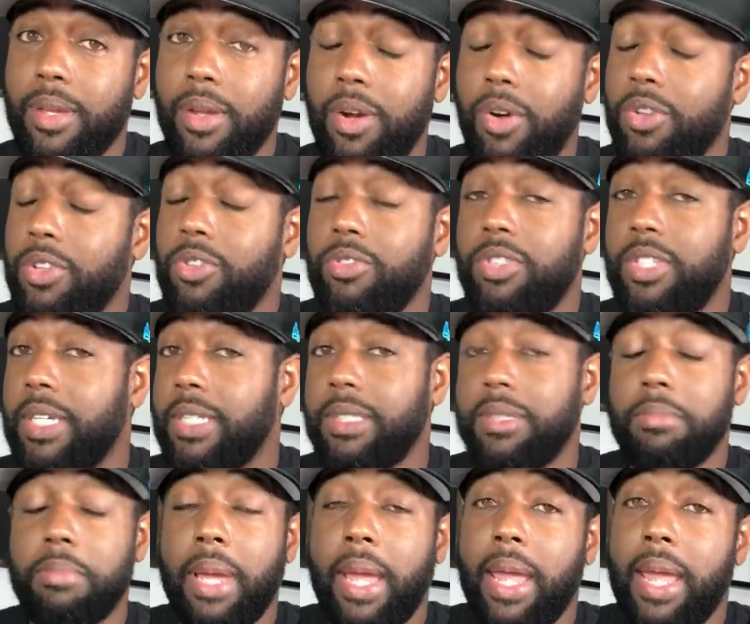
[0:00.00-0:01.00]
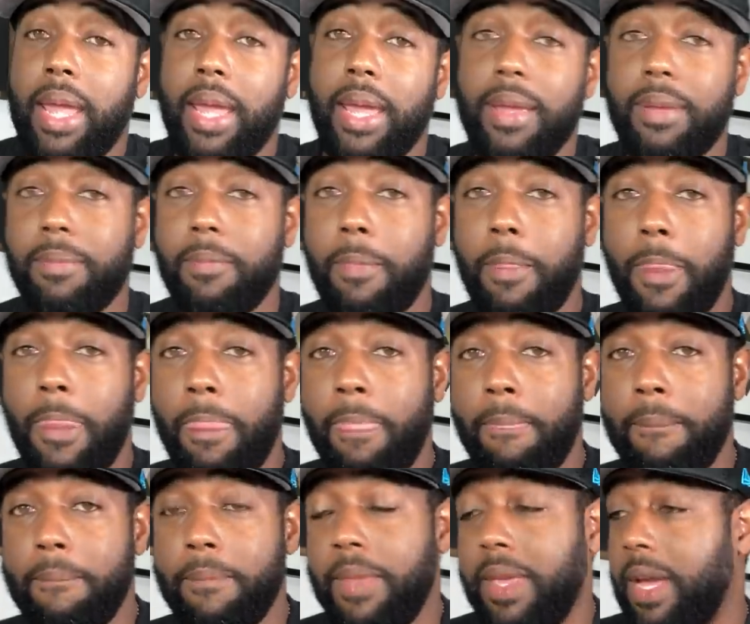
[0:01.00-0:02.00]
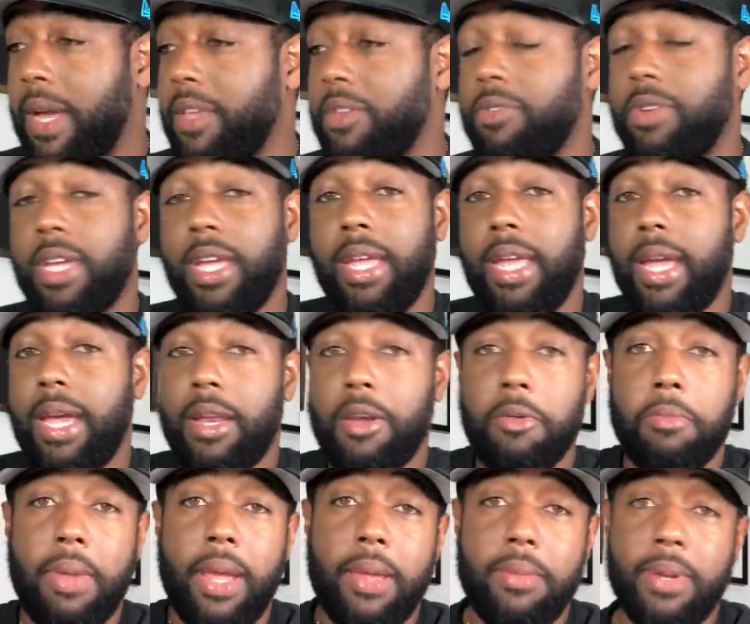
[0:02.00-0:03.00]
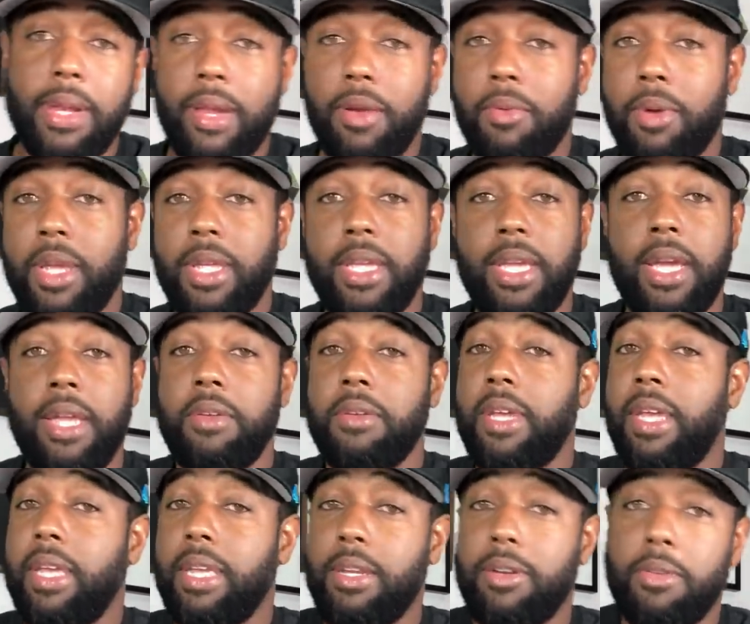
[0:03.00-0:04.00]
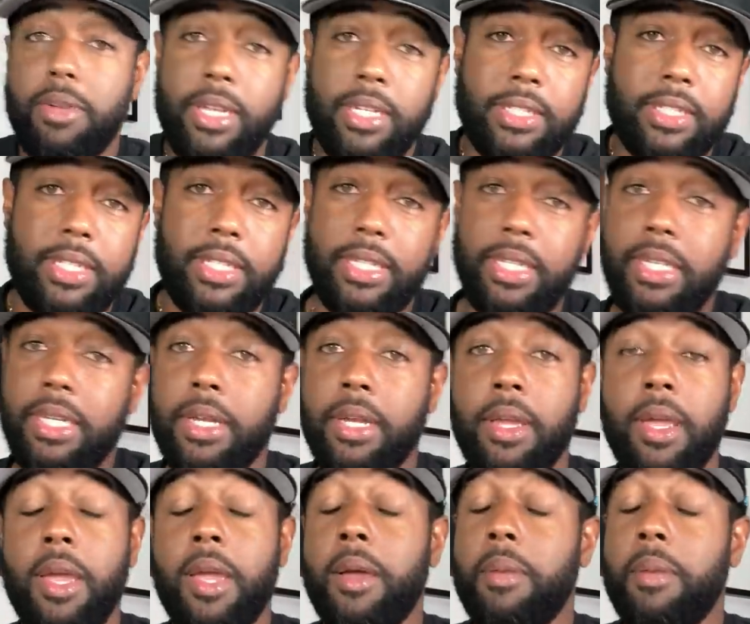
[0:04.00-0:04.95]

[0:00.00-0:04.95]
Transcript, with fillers: Oh, you just as bad. Yeah, you can't have no baby that way. Yeah, you can't get no STD though.